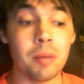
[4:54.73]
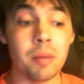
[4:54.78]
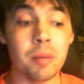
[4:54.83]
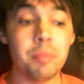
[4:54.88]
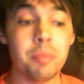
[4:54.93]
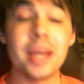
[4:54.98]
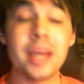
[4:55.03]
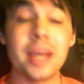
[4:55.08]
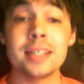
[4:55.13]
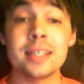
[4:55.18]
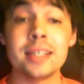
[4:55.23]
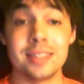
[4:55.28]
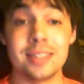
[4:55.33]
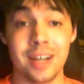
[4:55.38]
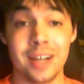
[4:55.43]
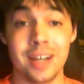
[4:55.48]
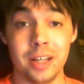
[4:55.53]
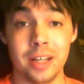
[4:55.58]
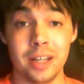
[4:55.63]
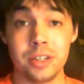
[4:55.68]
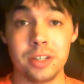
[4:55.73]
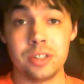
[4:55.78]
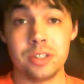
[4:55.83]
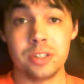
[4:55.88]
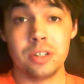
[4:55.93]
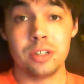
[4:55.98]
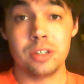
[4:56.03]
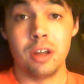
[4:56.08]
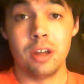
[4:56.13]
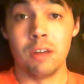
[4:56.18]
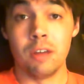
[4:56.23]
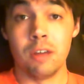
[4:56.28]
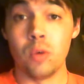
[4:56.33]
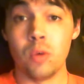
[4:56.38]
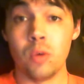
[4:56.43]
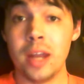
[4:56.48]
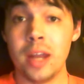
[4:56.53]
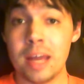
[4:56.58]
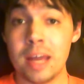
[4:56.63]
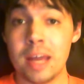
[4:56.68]
base knowledge of
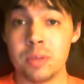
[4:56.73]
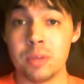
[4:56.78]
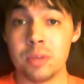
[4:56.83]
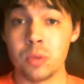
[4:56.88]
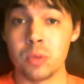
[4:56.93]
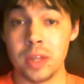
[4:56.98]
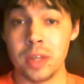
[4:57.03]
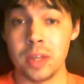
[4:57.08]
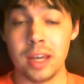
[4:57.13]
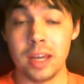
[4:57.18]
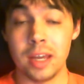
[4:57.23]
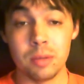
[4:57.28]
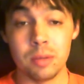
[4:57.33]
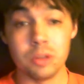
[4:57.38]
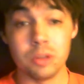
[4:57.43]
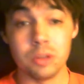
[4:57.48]
what happened with Hannibal,